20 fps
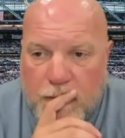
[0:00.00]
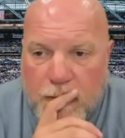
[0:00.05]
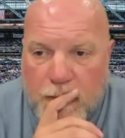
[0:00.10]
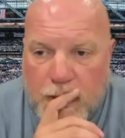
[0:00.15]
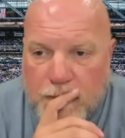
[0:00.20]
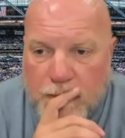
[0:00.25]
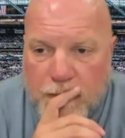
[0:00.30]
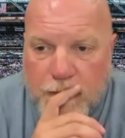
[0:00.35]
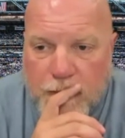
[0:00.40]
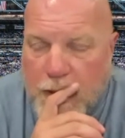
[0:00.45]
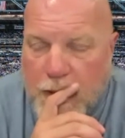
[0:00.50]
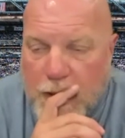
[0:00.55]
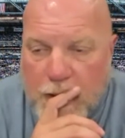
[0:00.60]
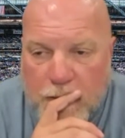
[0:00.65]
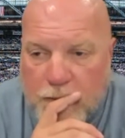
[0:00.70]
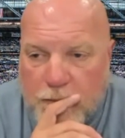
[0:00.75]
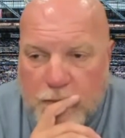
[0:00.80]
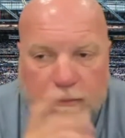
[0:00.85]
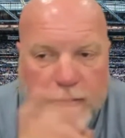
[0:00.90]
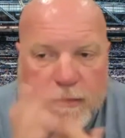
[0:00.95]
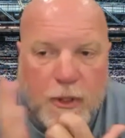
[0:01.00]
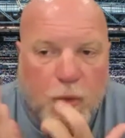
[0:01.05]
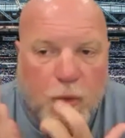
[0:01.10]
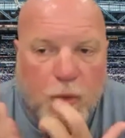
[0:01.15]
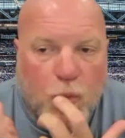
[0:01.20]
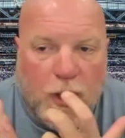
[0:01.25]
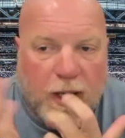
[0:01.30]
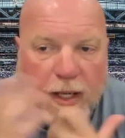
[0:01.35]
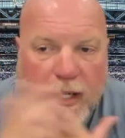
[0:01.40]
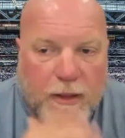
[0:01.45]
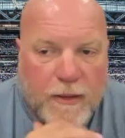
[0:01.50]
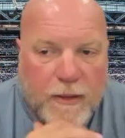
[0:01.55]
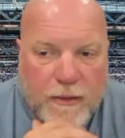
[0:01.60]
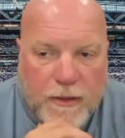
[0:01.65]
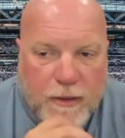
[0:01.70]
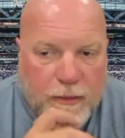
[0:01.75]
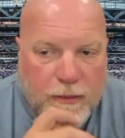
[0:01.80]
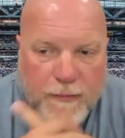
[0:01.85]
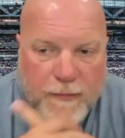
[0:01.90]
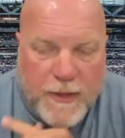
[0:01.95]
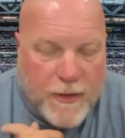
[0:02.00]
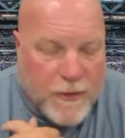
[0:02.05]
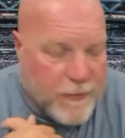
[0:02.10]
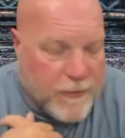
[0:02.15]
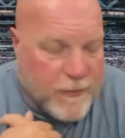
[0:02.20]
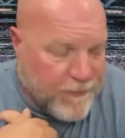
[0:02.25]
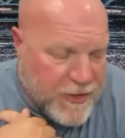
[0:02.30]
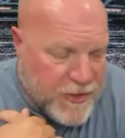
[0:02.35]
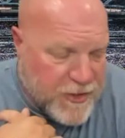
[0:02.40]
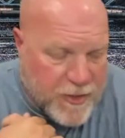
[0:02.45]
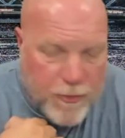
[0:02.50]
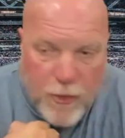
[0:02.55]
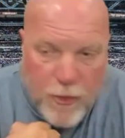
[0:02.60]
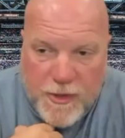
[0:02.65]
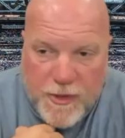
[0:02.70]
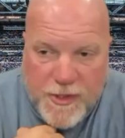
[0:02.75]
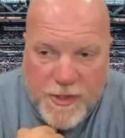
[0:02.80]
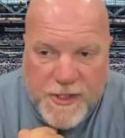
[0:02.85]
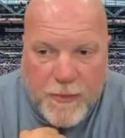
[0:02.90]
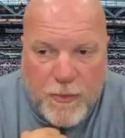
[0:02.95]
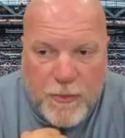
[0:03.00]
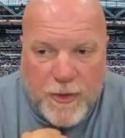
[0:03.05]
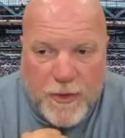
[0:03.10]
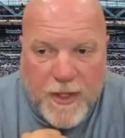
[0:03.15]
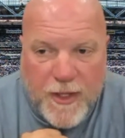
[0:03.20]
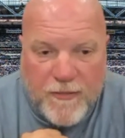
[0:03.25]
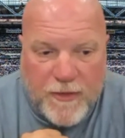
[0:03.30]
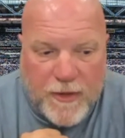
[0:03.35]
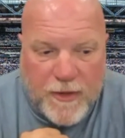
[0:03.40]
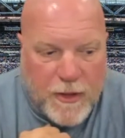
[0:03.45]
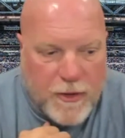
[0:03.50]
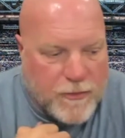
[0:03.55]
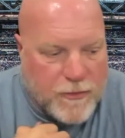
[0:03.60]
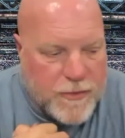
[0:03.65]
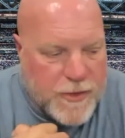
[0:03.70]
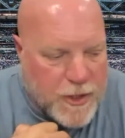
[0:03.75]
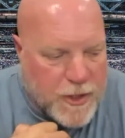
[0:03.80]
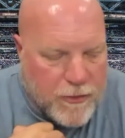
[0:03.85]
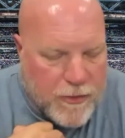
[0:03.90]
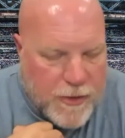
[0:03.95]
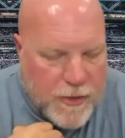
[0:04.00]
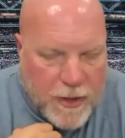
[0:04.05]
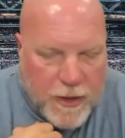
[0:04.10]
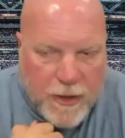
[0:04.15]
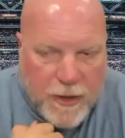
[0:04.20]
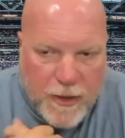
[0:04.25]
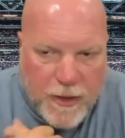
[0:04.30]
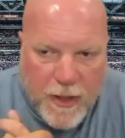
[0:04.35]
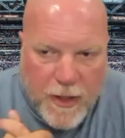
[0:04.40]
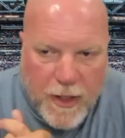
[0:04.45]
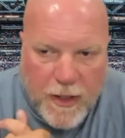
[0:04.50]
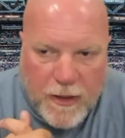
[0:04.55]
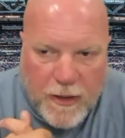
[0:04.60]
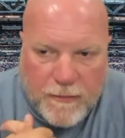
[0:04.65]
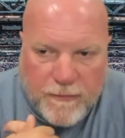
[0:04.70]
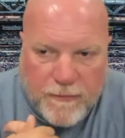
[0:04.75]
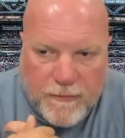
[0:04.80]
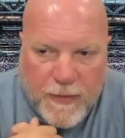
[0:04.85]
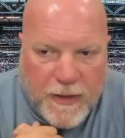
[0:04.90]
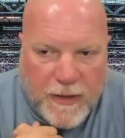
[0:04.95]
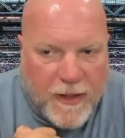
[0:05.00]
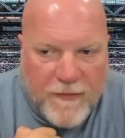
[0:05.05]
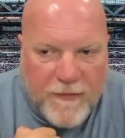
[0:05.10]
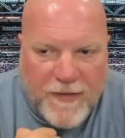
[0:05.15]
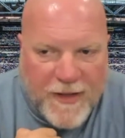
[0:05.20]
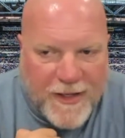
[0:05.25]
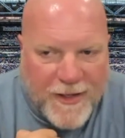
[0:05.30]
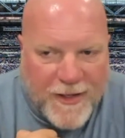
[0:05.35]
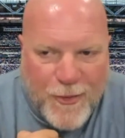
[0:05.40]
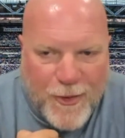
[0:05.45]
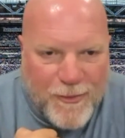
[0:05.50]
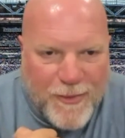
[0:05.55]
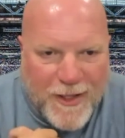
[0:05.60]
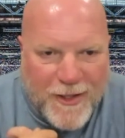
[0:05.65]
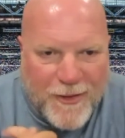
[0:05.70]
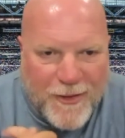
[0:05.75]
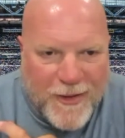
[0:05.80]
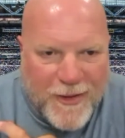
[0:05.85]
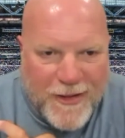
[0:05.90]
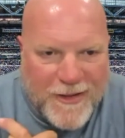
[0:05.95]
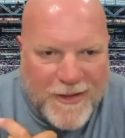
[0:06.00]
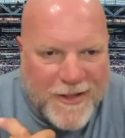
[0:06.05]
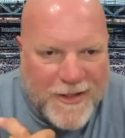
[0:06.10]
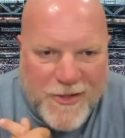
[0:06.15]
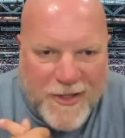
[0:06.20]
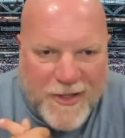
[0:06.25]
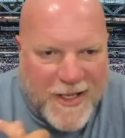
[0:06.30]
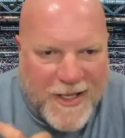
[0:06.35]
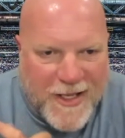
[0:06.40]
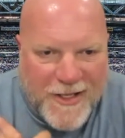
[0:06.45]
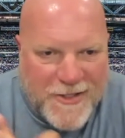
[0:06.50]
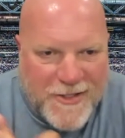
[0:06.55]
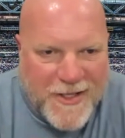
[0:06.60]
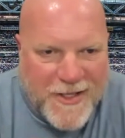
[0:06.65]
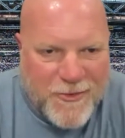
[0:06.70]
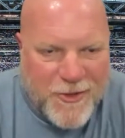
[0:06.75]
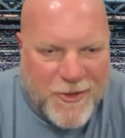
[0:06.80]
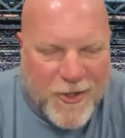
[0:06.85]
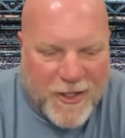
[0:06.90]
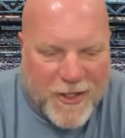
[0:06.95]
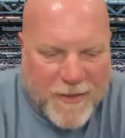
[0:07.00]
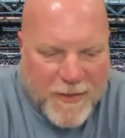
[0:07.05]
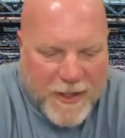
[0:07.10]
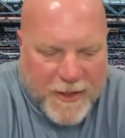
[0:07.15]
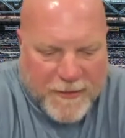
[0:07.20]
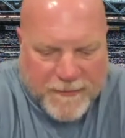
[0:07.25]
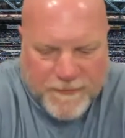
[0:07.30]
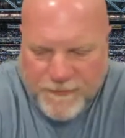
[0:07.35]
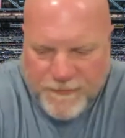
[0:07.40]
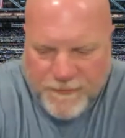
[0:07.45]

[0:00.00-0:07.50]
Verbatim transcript: I, I, don't know why. You know, as Jim Morris said, we'll never know. So um, I love that quote, by the way. That's I can't stop talking about it.